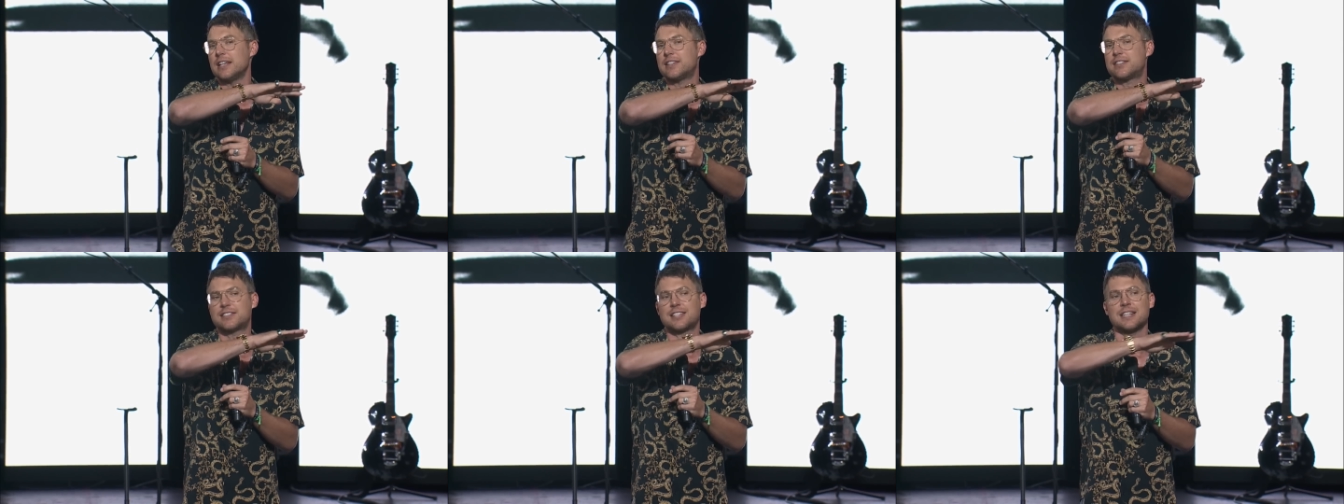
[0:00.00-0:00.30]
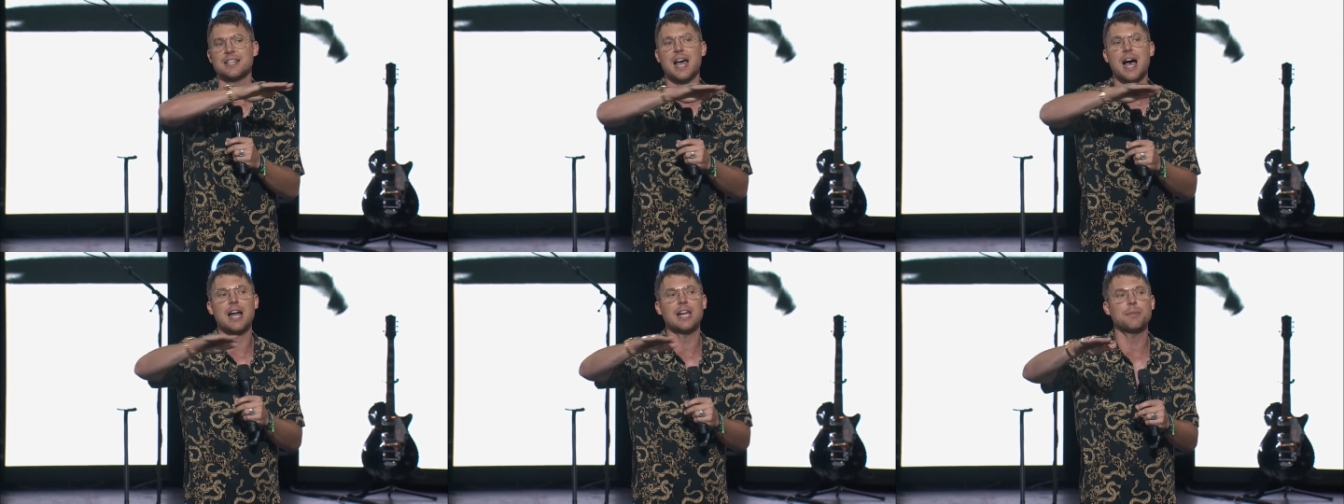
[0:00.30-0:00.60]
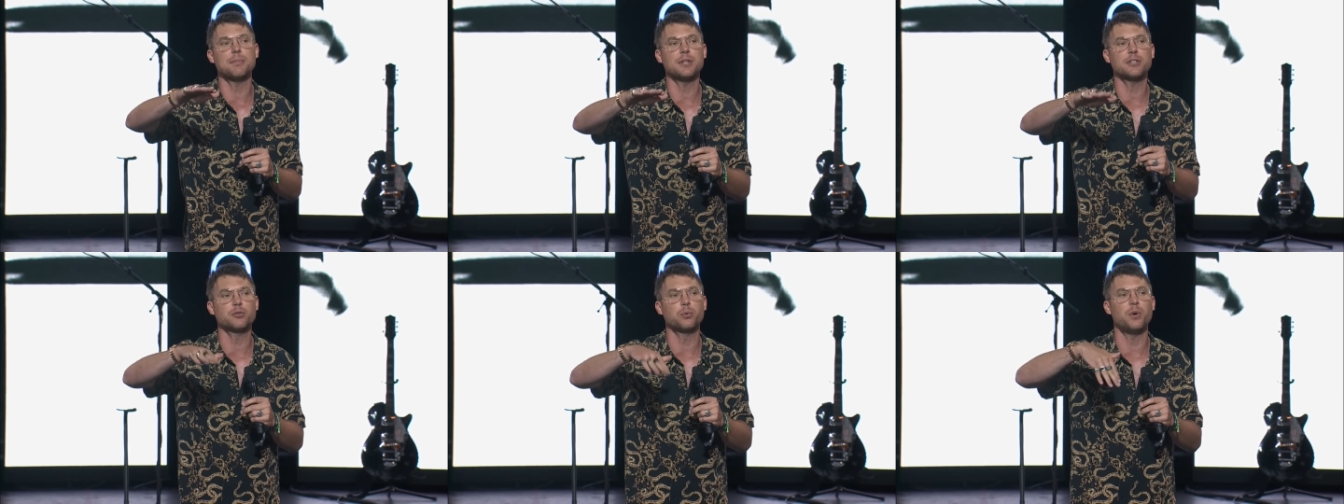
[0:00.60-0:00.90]
it's
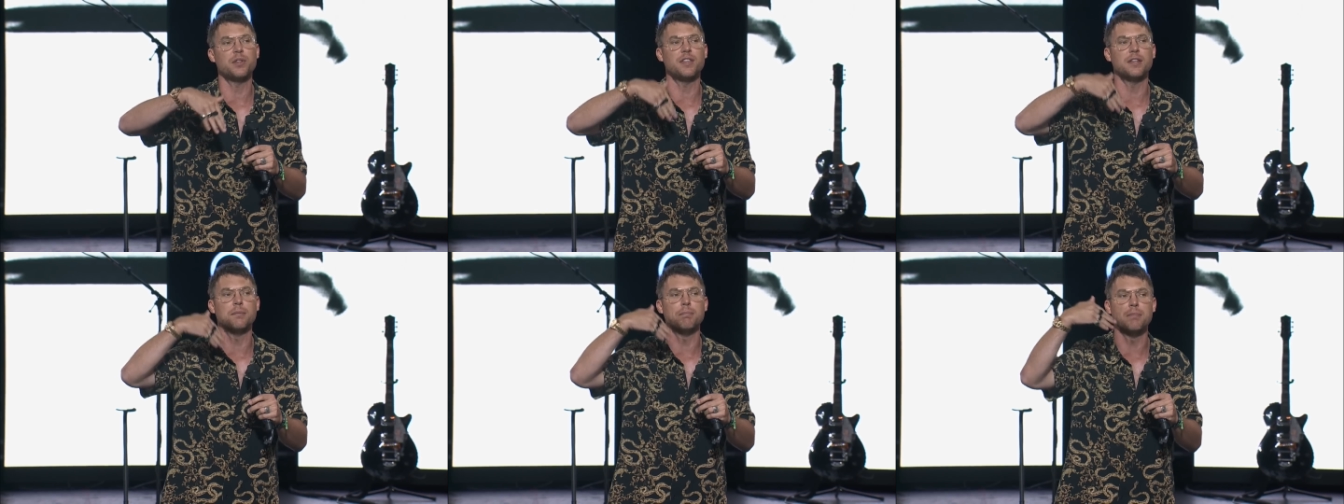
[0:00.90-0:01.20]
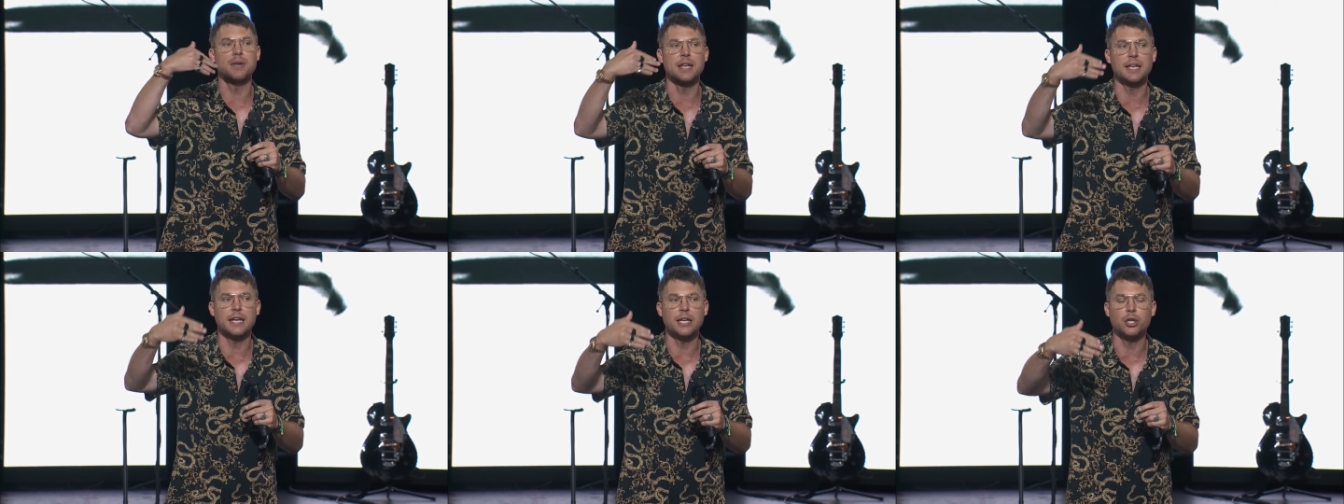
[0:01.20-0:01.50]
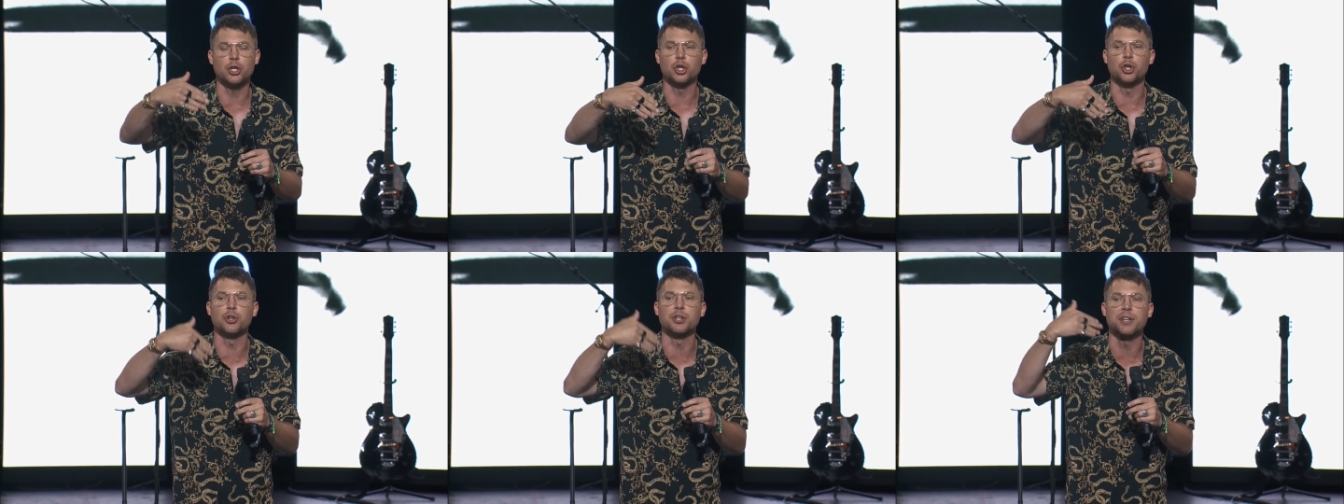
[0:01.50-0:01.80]
synonymous with
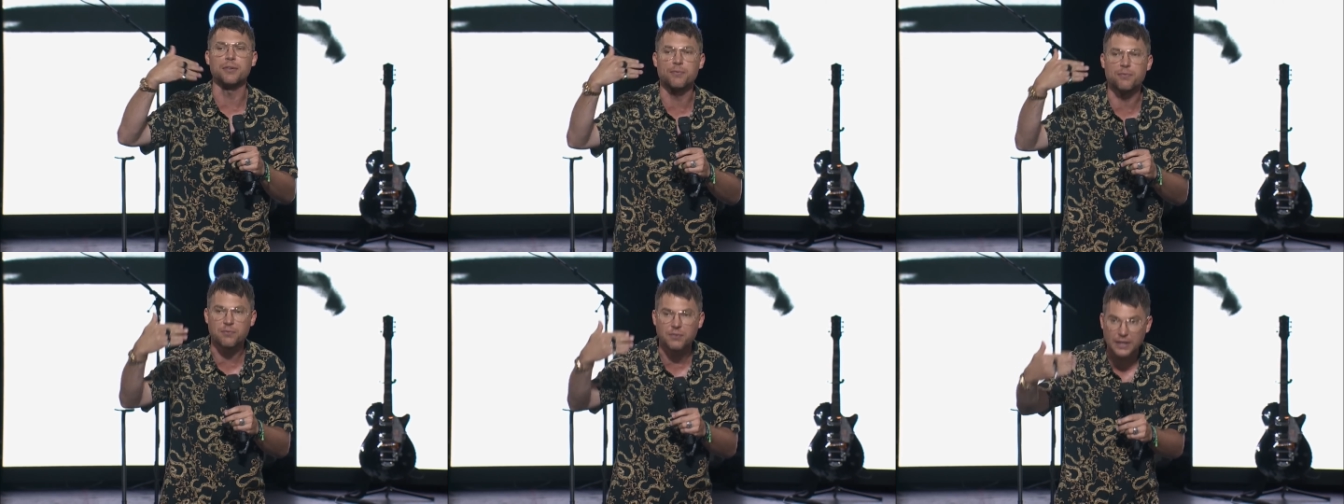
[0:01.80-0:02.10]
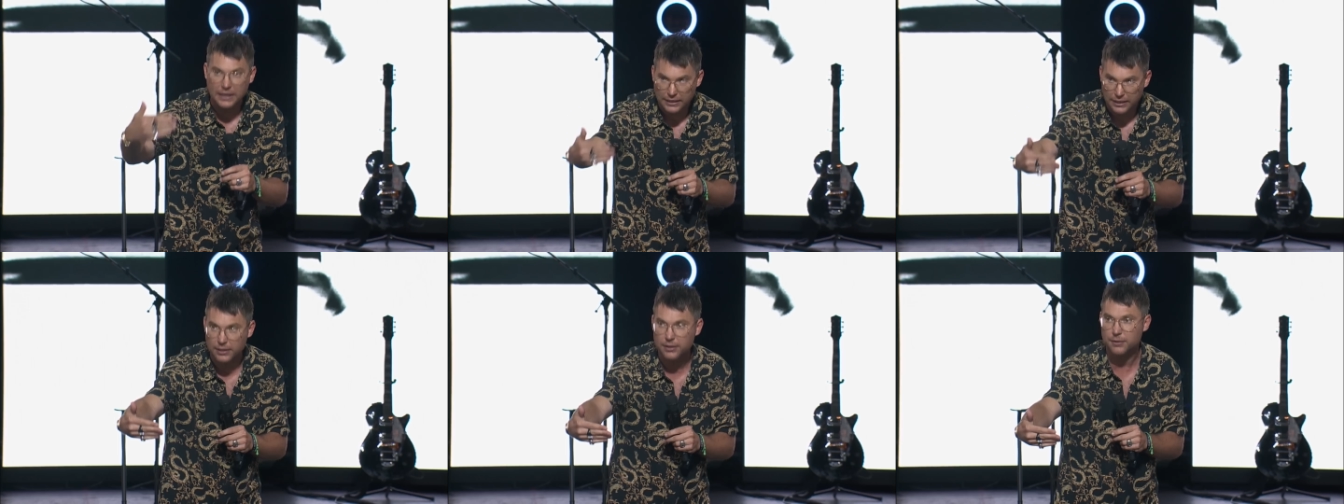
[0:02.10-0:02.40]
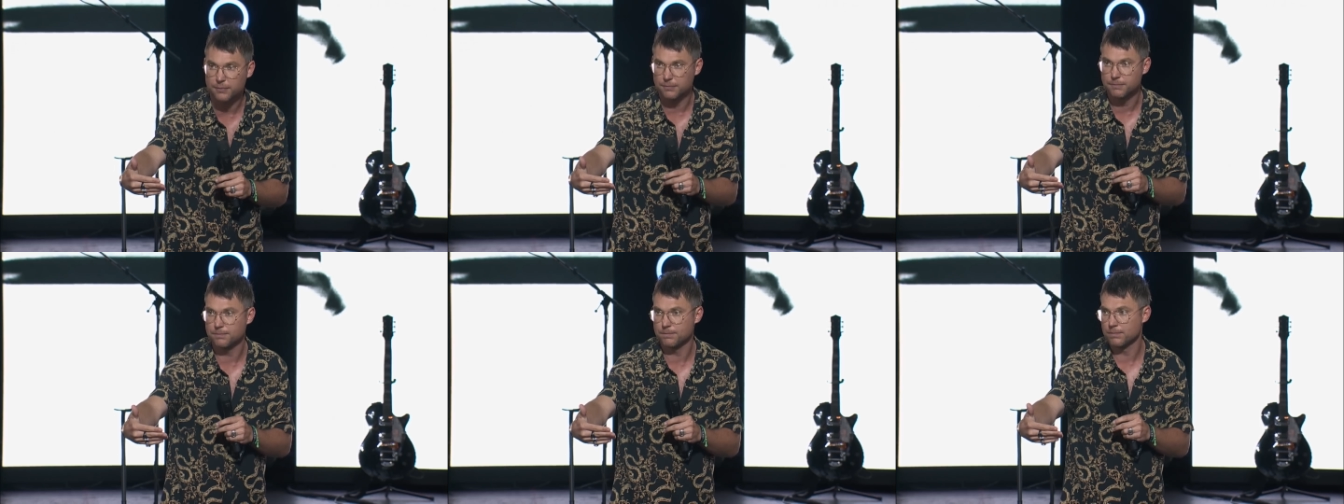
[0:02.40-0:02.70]
admitting you're
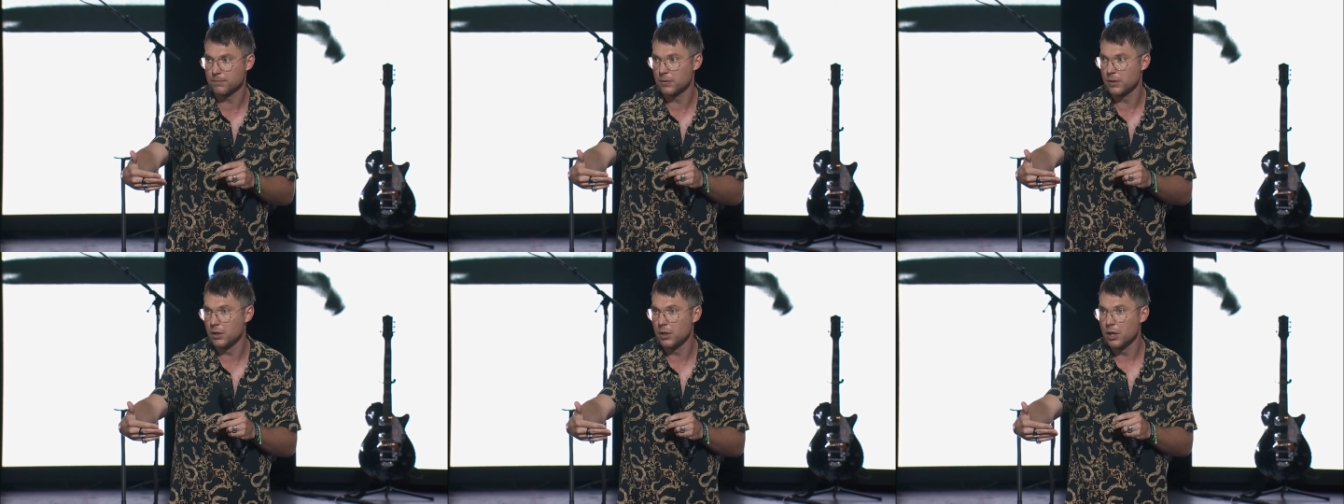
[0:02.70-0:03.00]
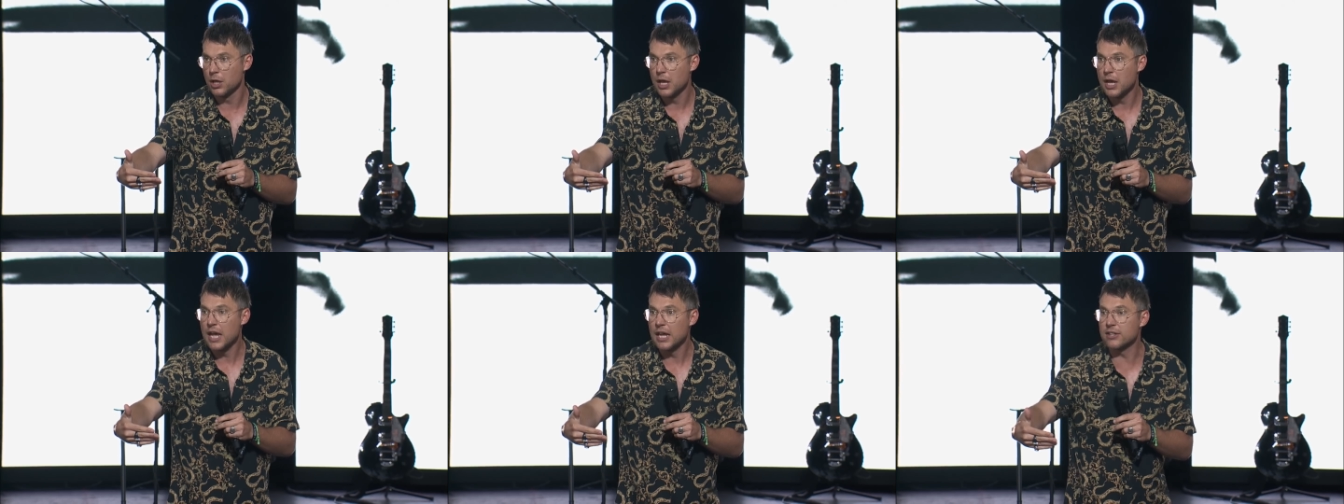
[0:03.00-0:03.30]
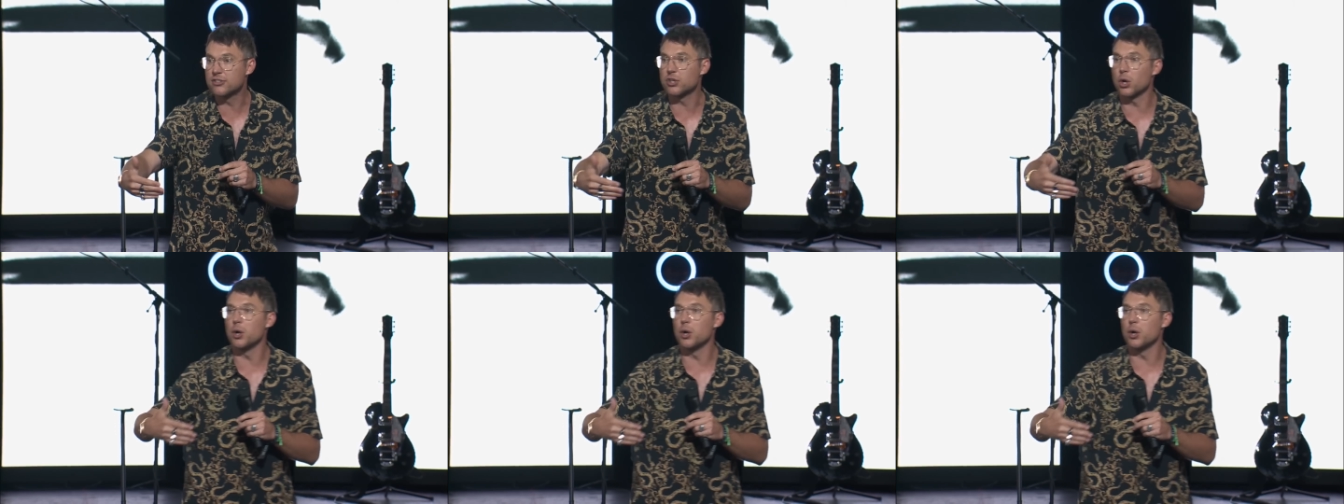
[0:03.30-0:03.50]
defeated and